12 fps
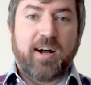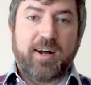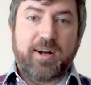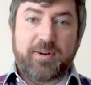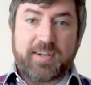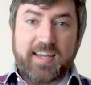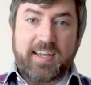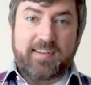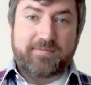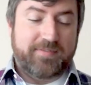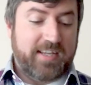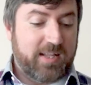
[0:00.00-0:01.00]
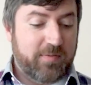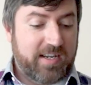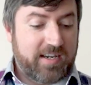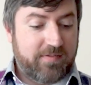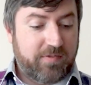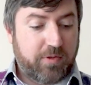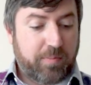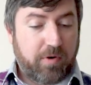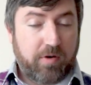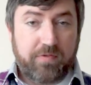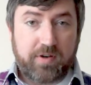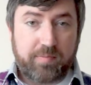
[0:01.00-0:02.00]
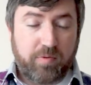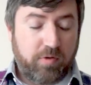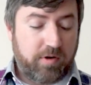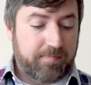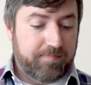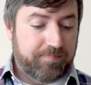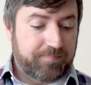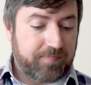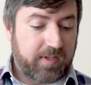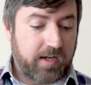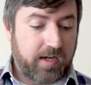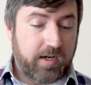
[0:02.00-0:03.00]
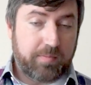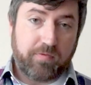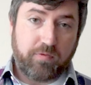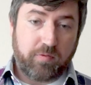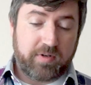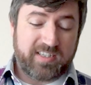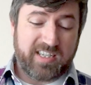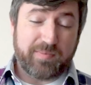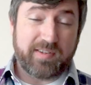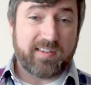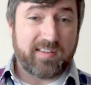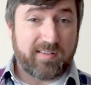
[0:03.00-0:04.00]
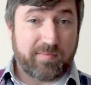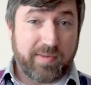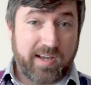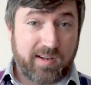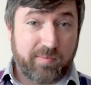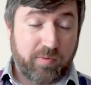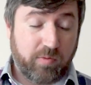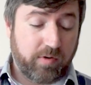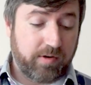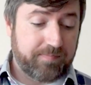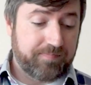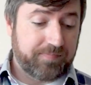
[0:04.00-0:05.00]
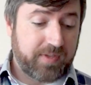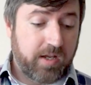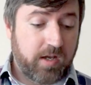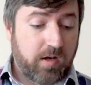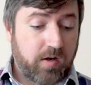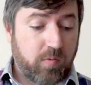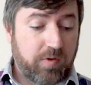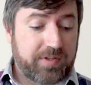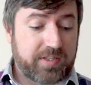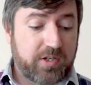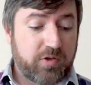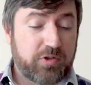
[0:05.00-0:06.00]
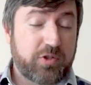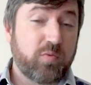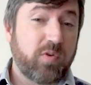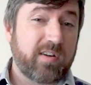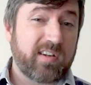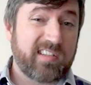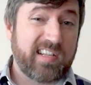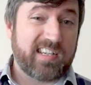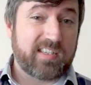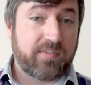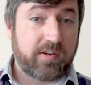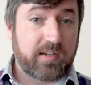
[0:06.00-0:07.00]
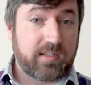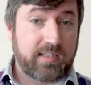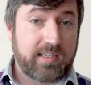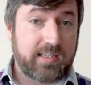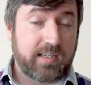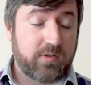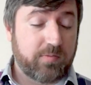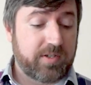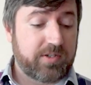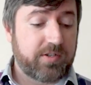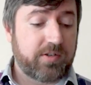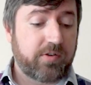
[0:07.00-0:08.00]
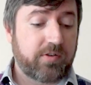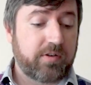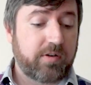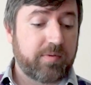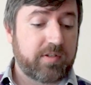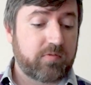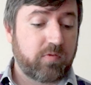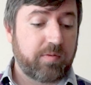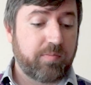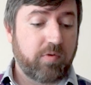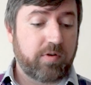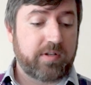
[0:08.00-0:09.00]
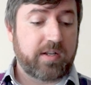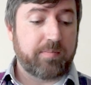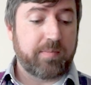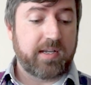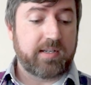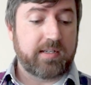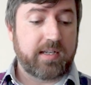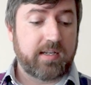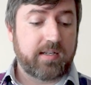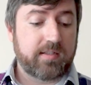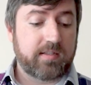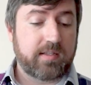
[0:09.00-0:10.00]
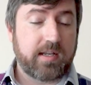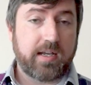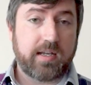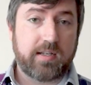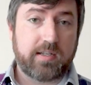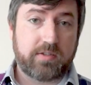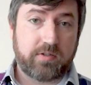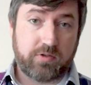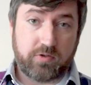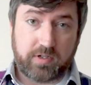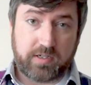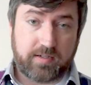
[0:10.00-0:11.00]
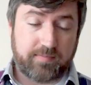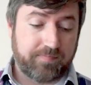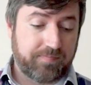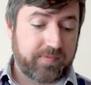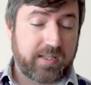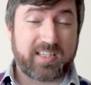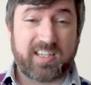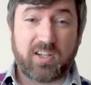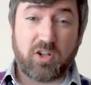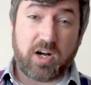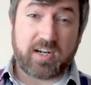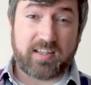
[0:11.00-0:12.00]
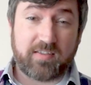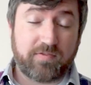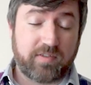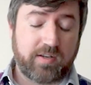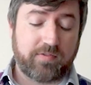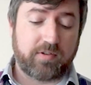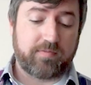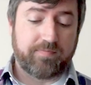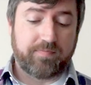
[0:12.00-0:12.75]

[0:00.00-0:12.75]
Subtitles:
Okay, now that we have the perfect pour, before we step into a bad pour, one thing to know is you want a glass very clean. I know I mentioned it earlier, but it's really important that it maintains the head as you're drinking. It's gonna lock in the flavor.